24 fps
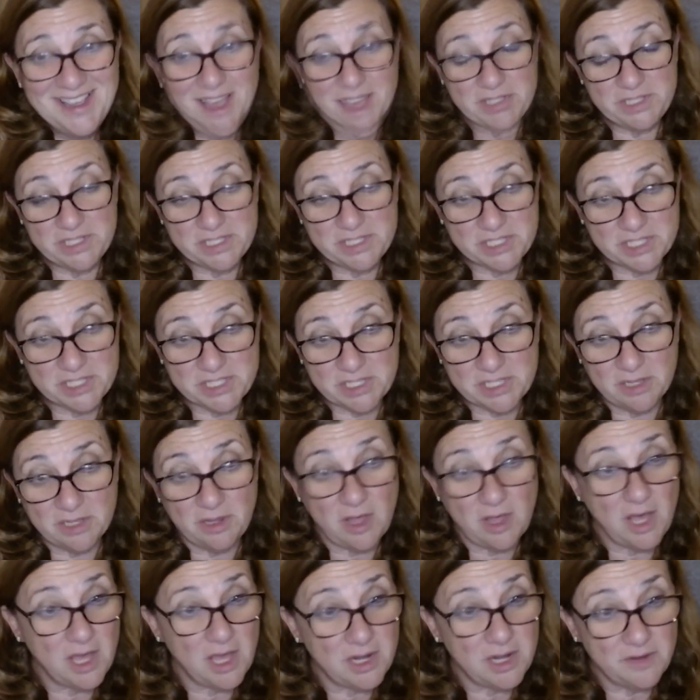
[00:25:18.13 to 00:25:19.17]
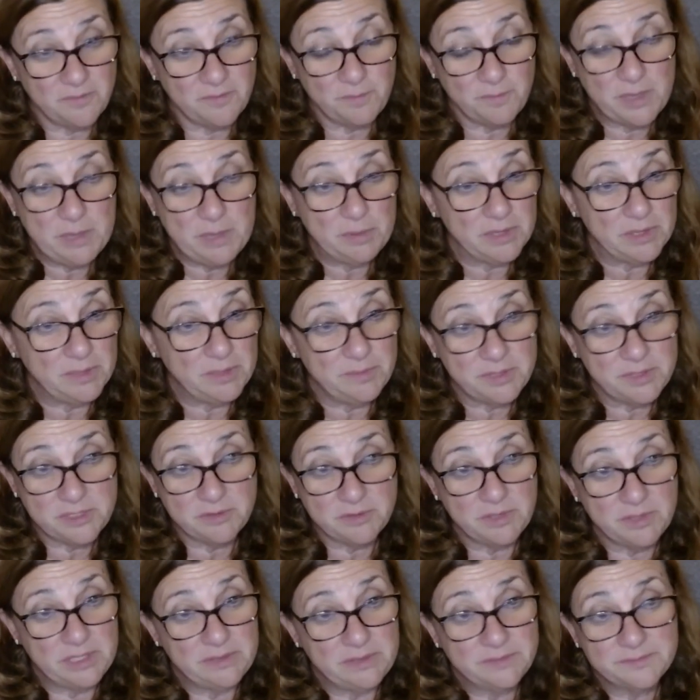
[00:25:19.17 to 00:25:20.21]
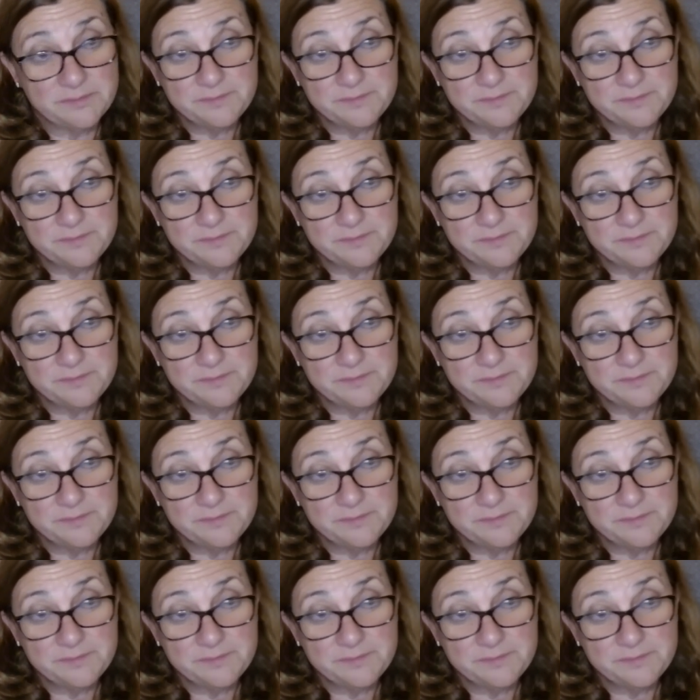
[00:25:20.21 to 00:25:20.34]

There's just a lot of people in between.